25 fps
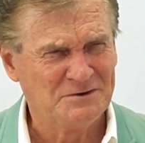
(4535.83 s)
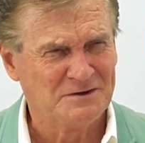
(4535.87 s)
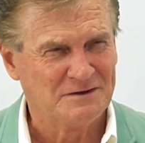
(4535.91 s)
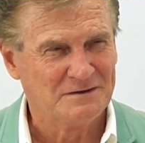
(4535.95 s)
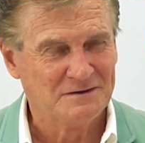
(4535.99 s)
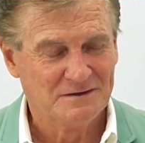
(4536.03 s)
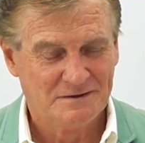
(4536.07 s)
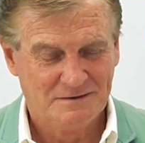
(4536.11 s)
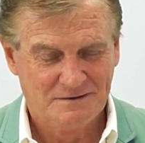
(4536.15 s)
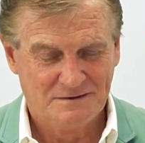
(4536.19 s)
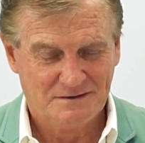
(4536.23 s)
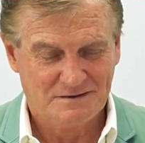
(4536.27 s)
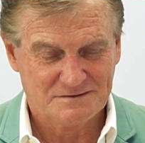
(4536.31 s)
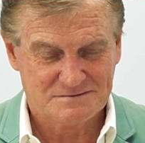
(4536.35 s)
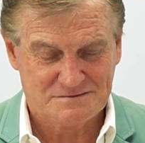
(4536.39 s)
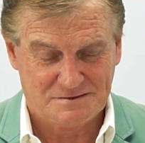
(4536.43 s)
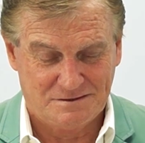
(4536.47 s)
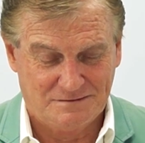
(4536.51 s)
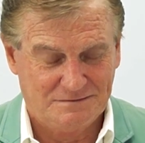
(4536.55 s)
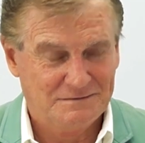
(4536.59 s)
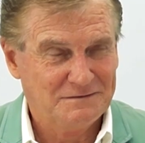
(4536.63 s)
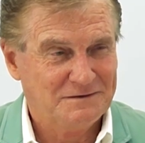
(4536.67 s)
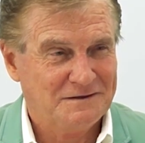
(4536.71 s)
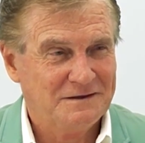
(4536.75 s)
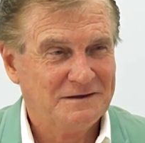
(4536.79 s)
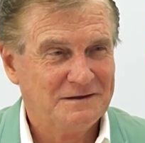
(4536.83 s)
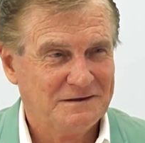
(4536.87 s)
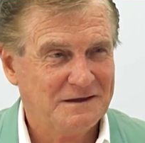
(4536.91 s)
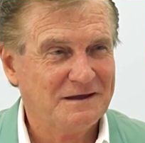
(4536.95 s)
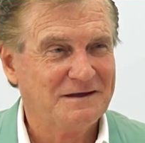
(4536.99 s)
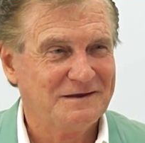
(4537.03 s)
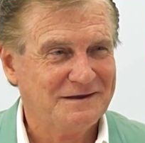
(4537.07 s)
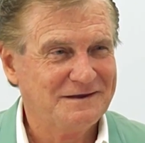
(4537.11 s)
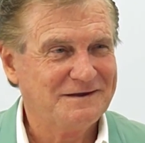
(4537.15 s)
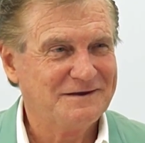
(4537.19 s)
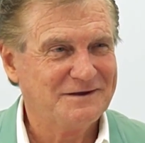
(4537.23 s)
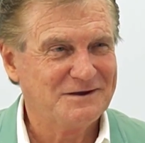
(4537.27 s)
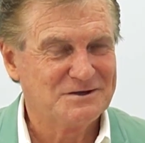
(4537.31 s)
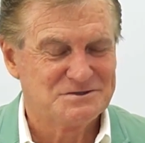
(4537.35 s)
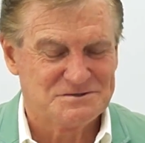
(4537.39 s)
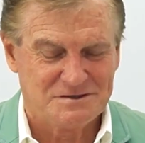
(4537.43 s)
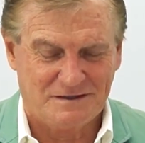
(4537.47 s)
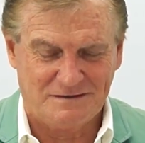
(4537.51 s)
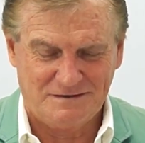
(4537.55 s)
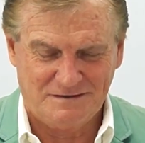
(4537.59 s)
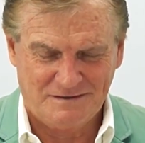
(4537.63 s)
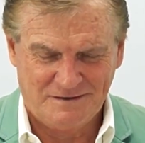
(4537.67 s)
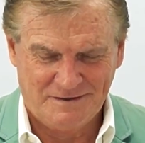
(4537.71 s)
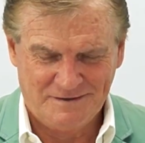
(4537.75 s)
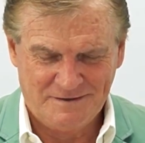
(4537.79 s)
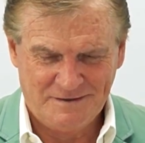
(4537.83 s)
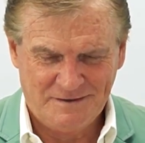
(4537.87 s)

Why are you reading your own book?" I said,